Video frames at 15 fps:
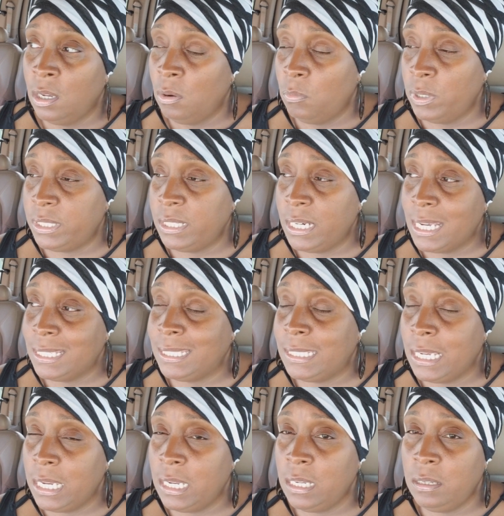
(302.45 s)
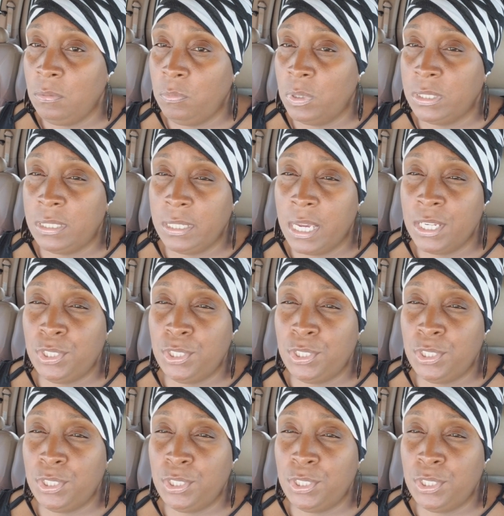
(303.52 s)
What did I say? What did I